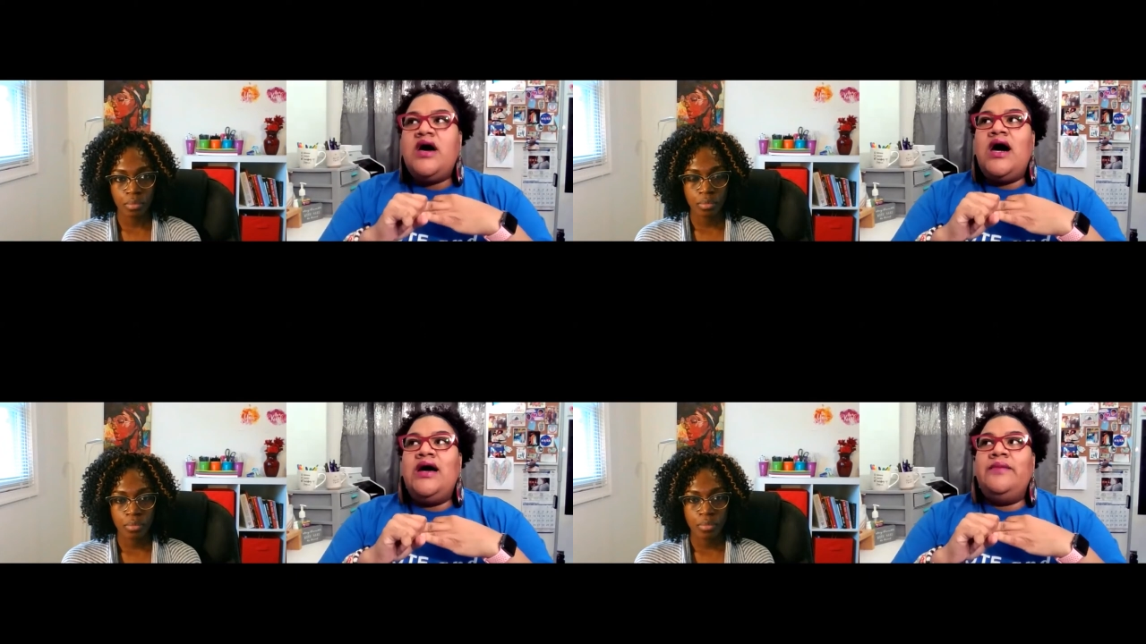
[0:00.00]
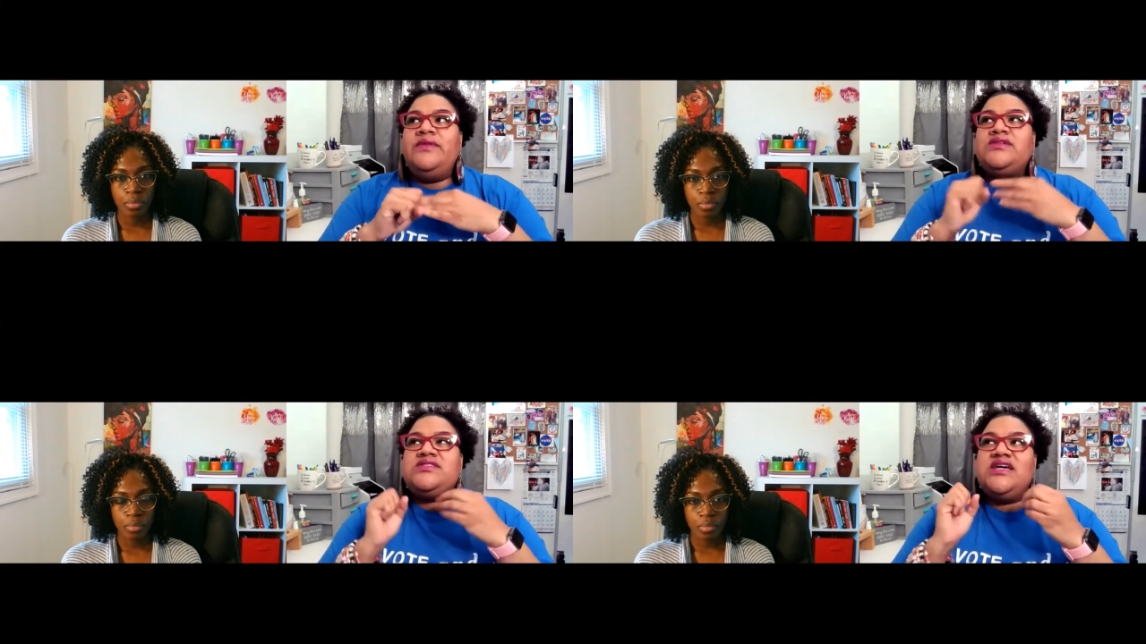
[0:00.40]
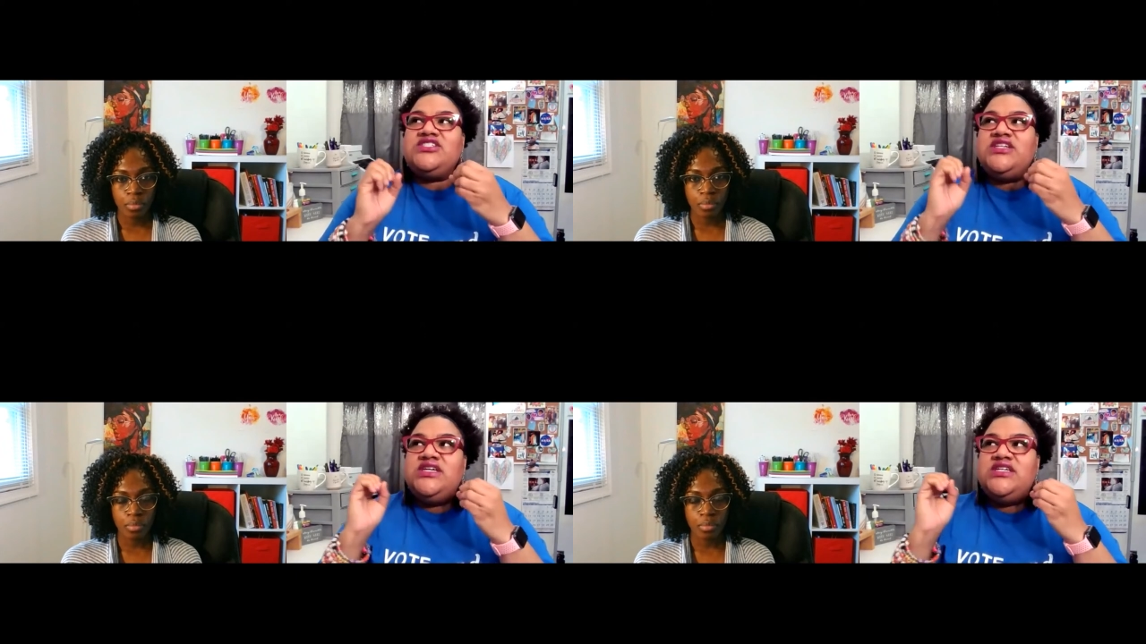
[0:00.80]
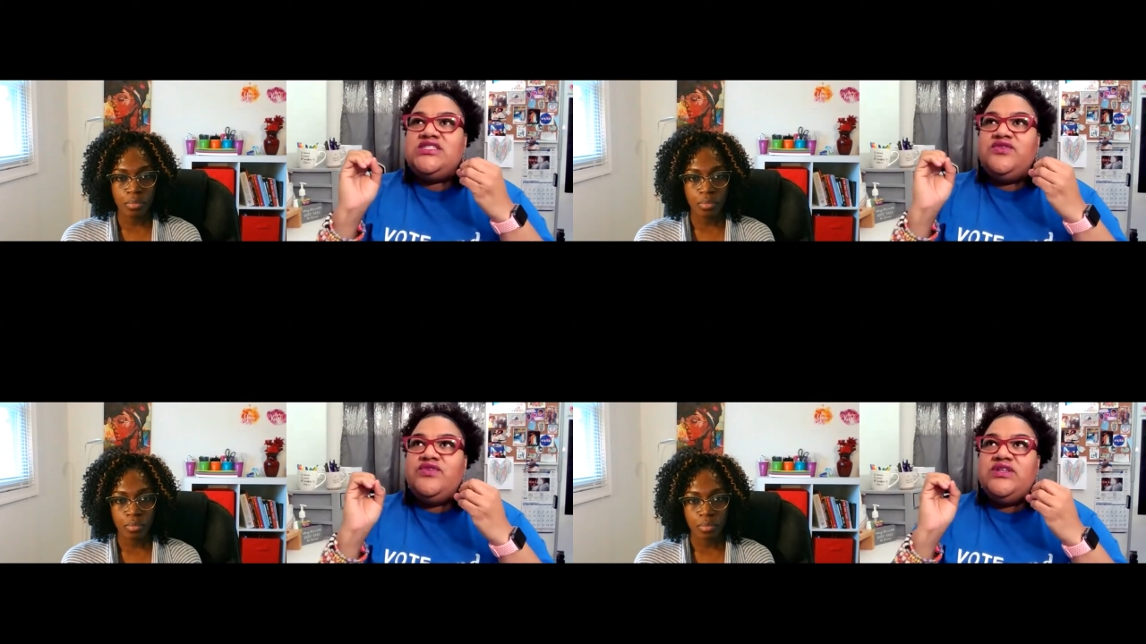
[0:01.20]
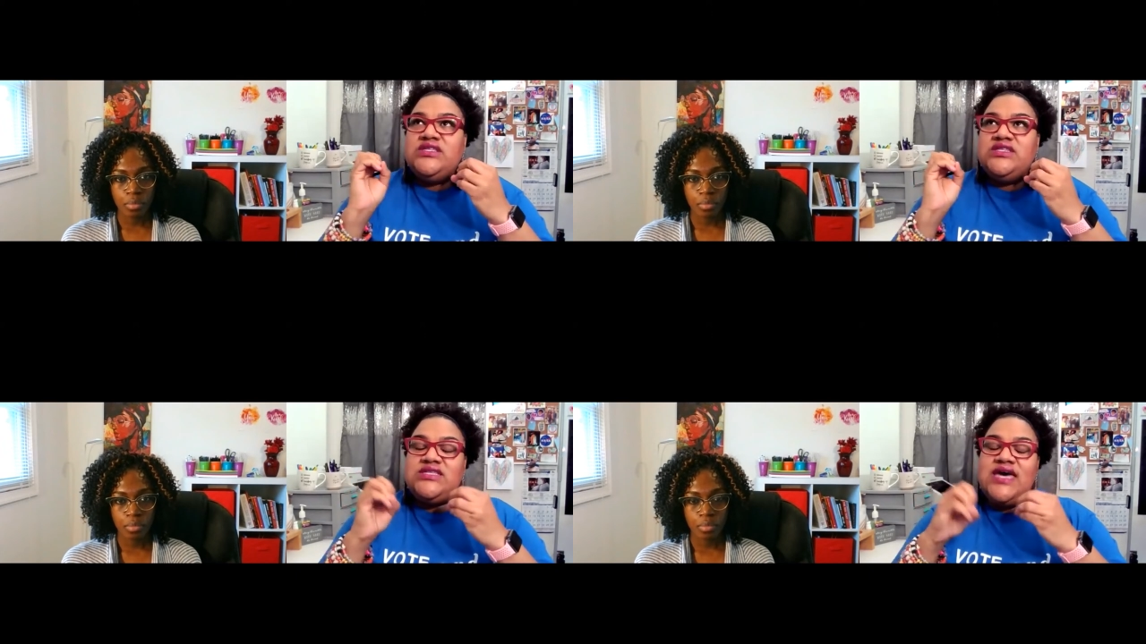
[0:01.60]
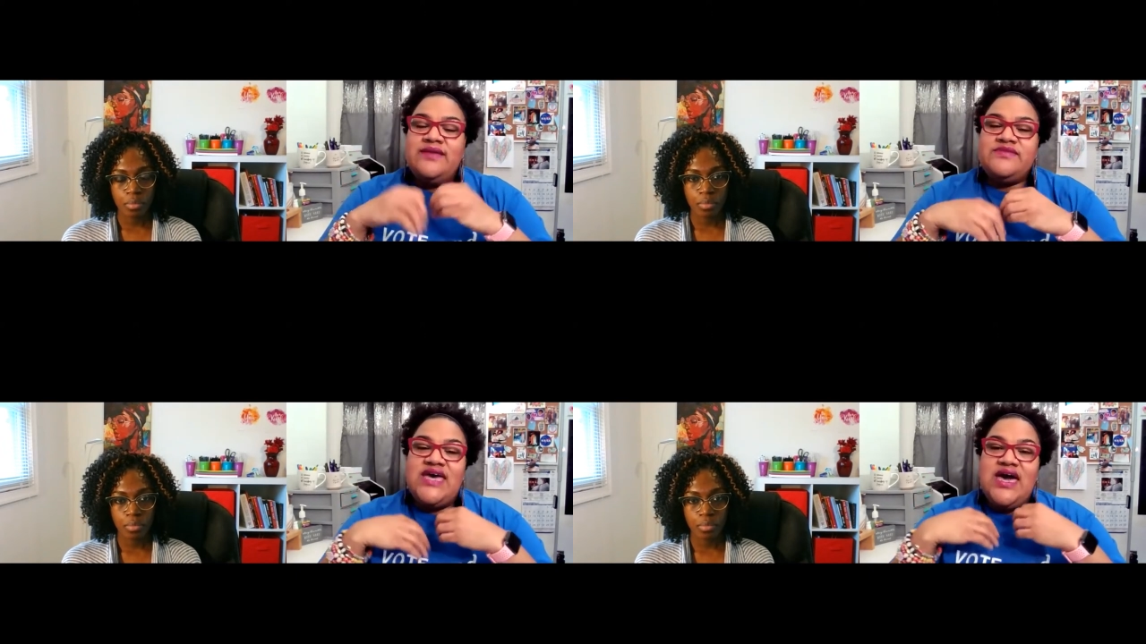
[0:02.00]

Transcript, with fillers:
Speaker 1: Um, session isn't really the time to